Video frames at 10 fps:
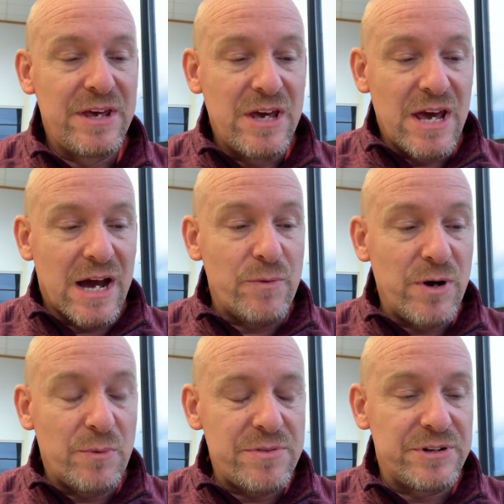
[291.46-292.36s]
I
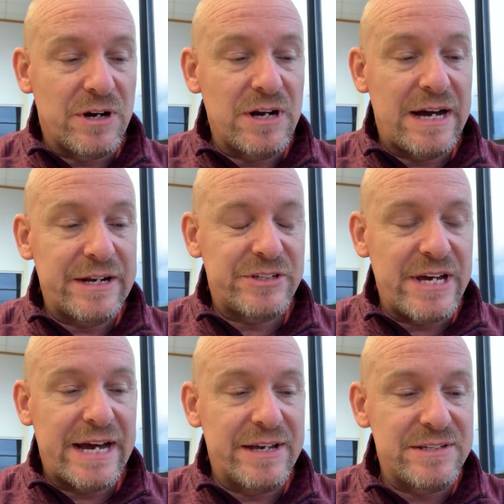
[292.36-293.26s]
went with the narcotics
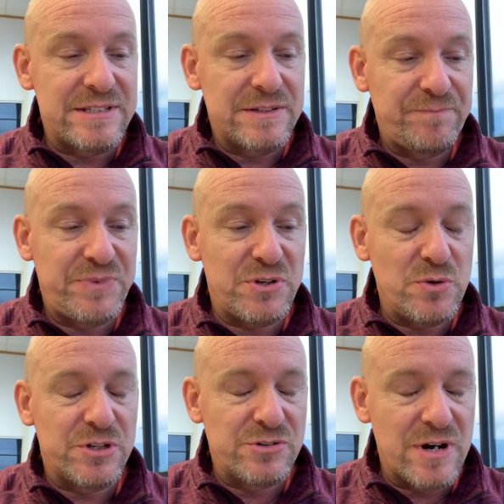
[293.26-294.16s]
guys to do
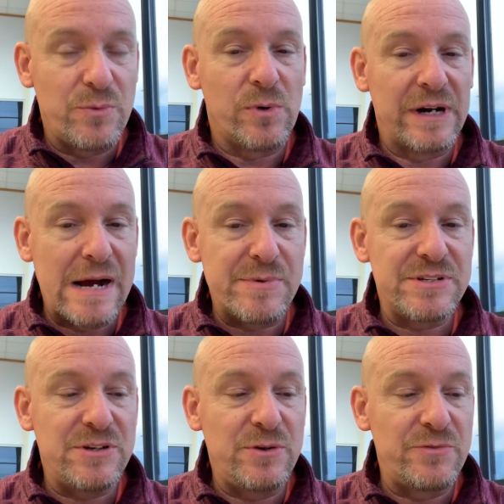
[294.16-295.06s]
a drug warrant. I was
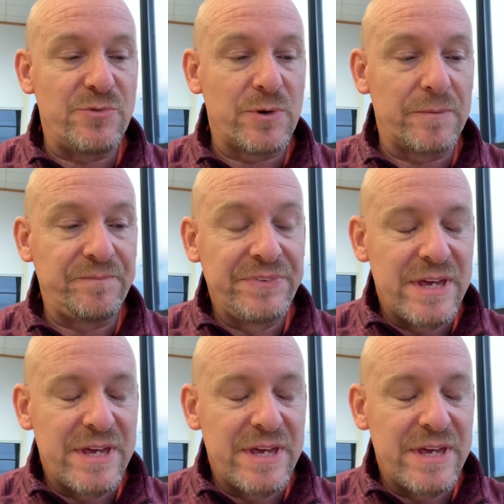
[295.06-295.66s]
in uniform.